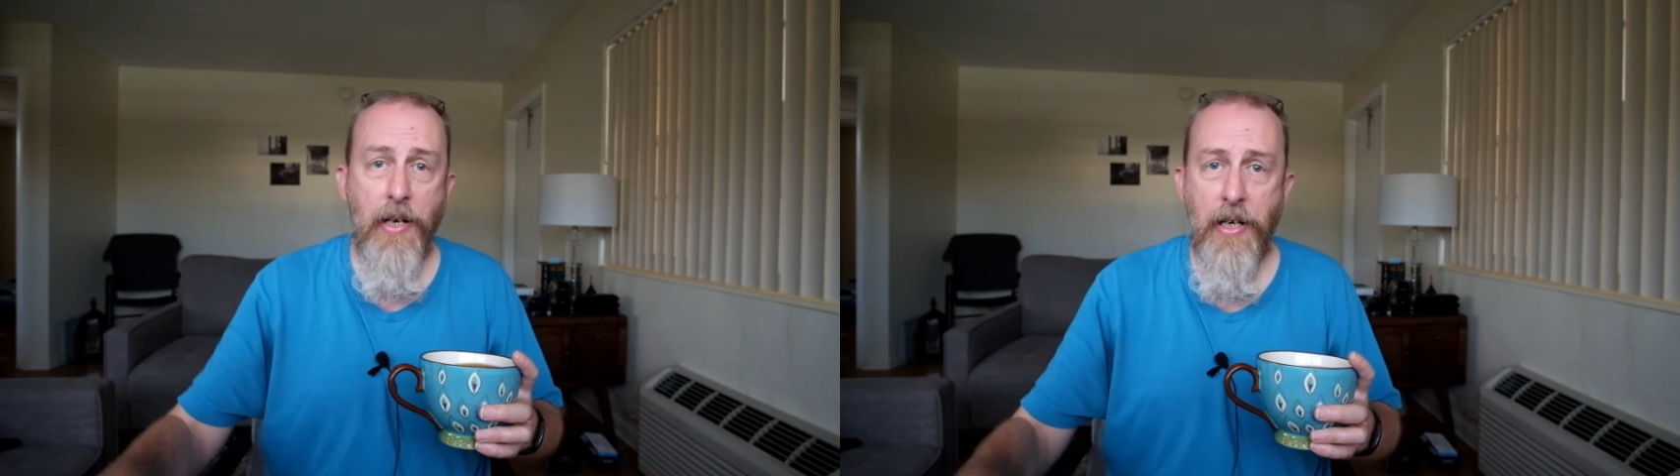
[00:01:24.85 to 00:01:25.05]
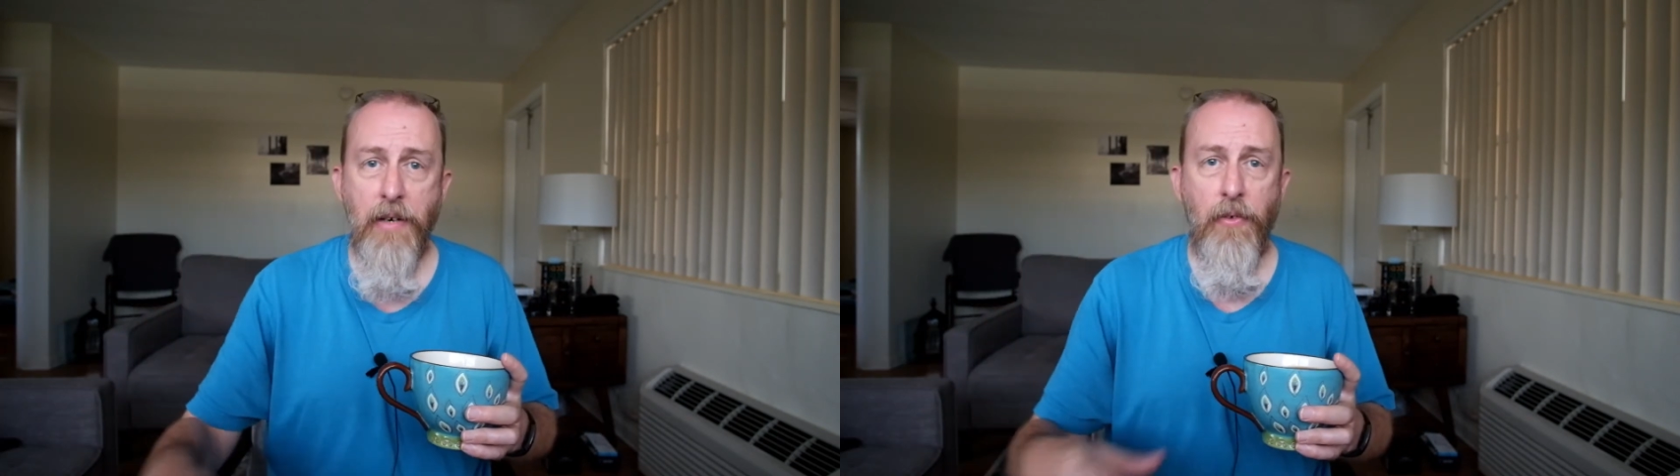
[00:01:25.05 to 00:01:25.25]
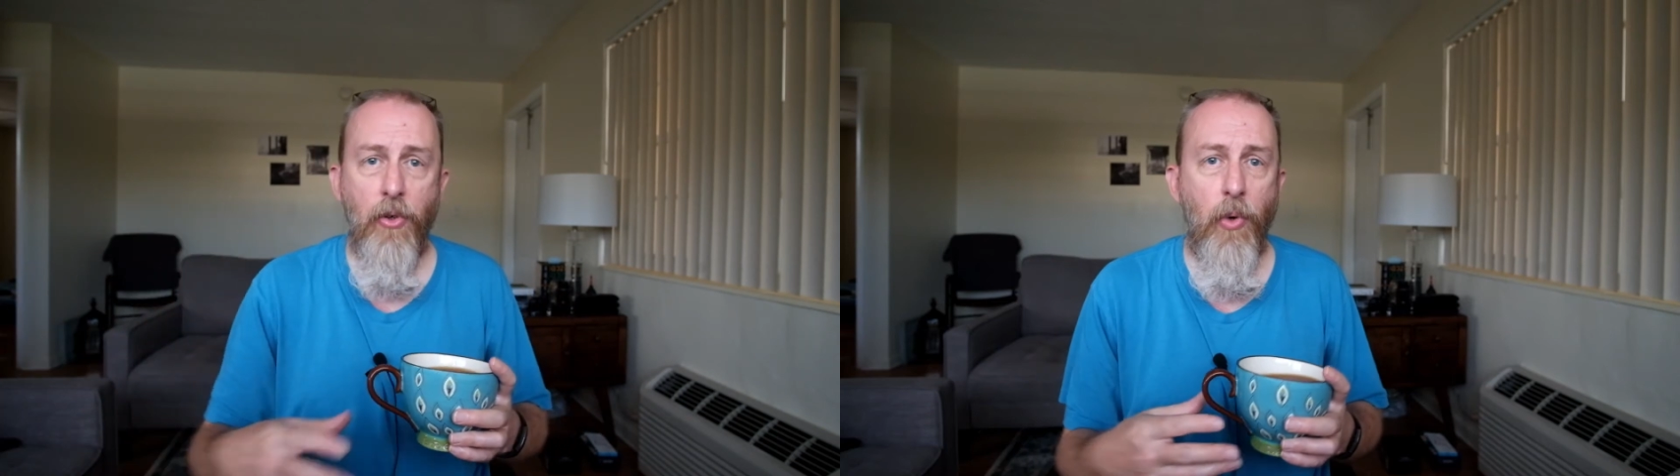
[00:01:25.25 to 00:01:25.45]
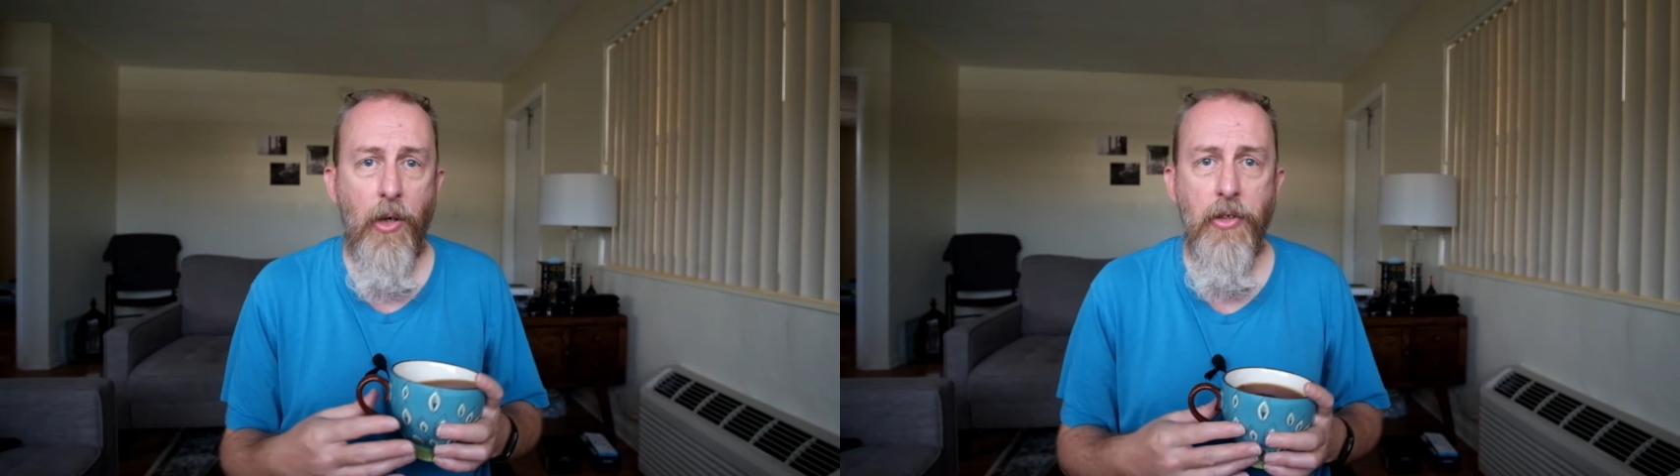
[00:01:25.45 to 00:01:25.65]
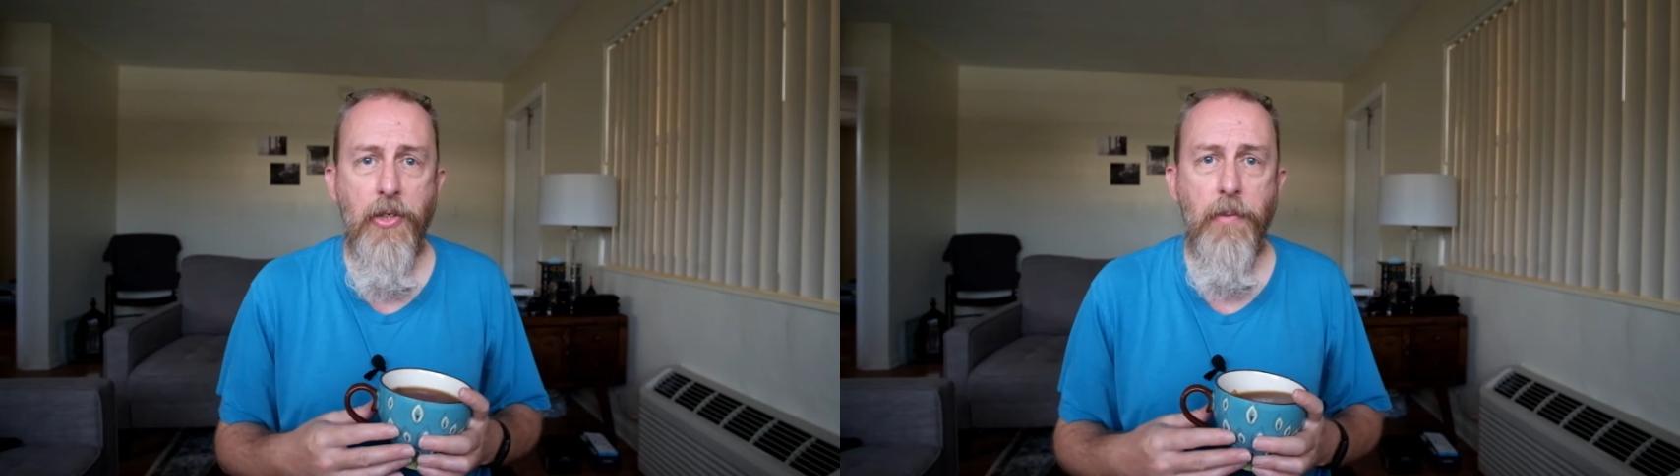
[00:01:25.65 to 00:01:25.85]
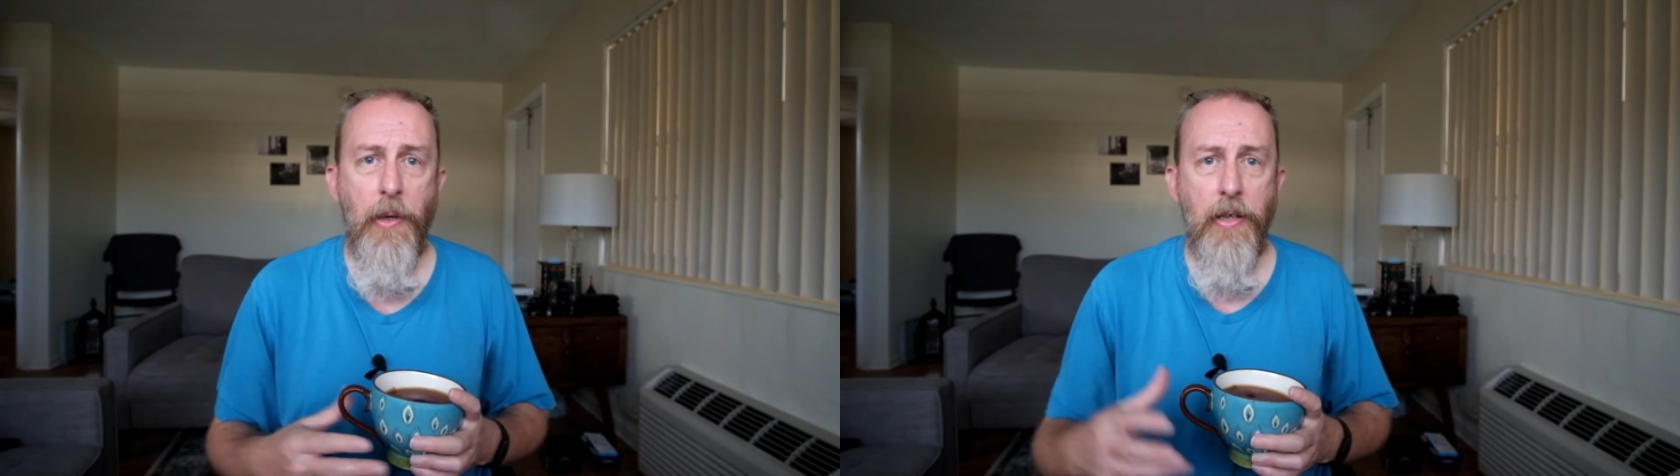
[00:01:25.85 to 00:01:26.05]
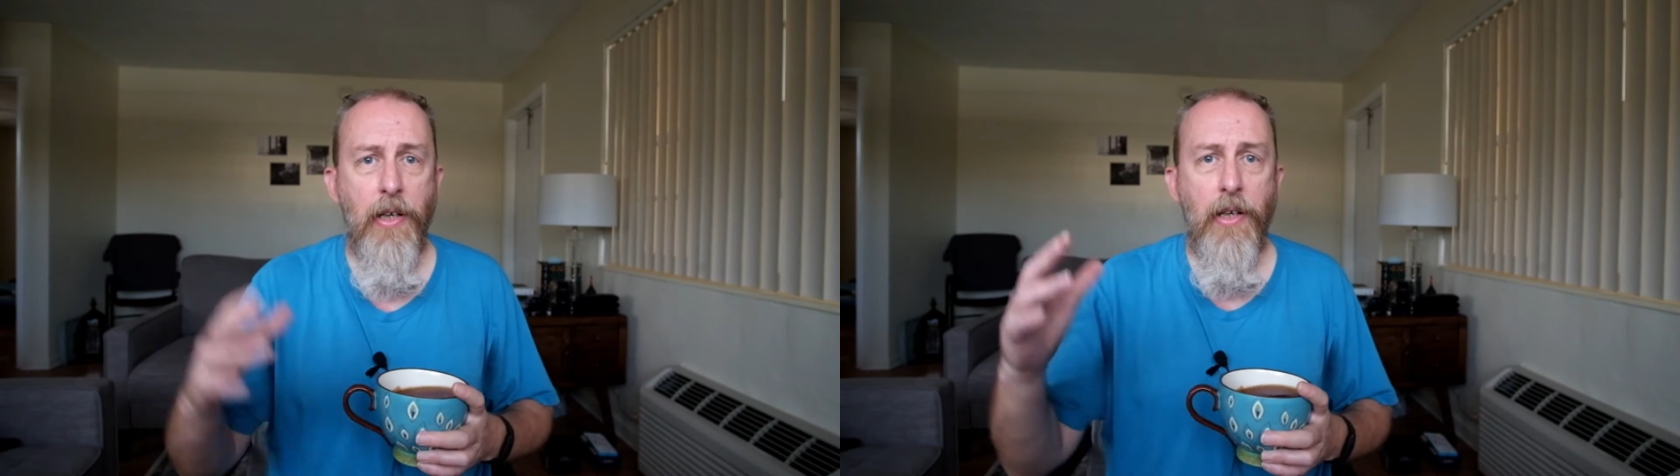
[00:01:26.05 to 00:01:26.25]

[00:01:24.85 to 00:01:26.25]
any of her works, but